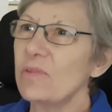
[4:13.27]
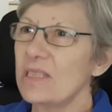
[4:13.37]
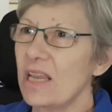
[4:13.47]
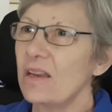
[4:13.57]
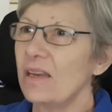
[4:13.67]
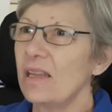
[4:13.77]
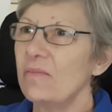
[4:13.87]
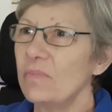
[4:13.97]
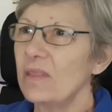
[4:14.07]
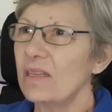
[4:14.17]
the
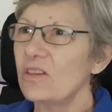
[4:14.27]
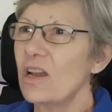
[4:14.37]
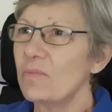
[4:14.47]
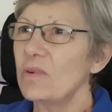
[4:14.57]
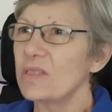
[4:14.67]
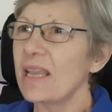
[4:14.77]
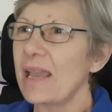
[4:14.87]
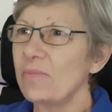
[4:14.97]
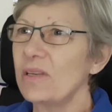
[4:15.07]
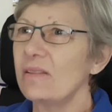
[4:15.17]
time I was
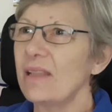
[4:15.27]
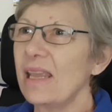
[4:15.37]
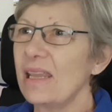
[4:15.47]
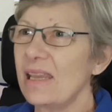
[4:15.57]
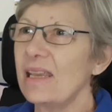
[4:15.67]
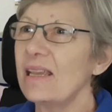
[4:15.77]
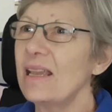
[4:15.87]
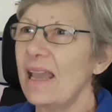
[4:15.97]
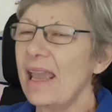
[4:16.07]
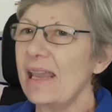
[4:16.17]
captain that year,
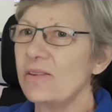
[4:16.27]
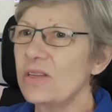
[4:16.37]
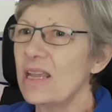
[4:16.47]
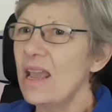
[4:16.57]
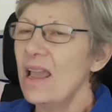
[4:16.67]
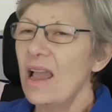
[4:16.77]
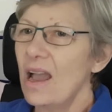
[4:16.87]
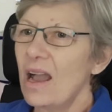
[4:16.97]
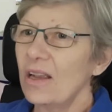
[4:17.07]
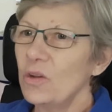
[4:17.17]
and
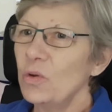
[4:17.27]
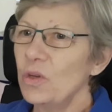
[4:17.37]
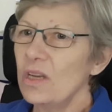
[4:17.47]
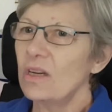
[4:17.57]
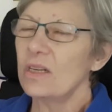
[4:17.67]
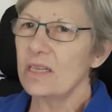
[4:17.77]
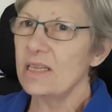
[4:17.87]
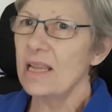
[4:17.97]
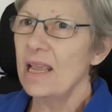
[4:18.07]
I could not